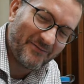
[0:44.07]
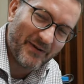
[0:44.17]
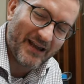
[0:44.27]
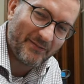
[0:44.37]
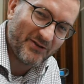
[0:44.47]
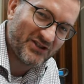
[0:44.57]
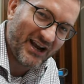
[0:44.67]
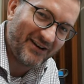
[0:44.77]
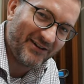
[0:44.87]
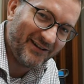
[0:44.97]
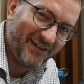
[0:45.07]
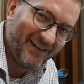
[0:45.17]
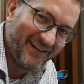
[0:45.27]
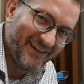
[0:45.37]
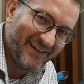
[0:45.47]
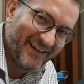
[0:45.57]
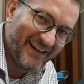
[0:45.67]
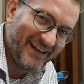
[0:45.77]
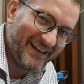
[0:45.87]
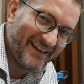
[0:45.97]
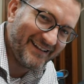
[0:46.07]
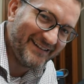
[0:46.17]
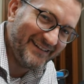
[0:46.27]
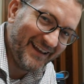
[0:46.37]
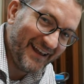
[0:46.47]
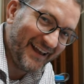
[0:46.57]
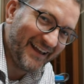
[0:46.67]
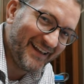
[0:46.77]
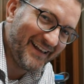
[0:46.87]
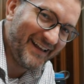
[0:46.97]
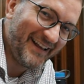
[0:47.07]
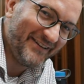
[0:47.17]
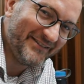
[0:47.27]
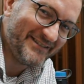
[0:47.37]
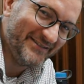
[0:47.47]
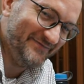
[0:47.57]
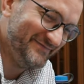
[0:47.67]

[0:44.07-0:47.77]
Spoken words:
big up your channel? Yeah, awesome.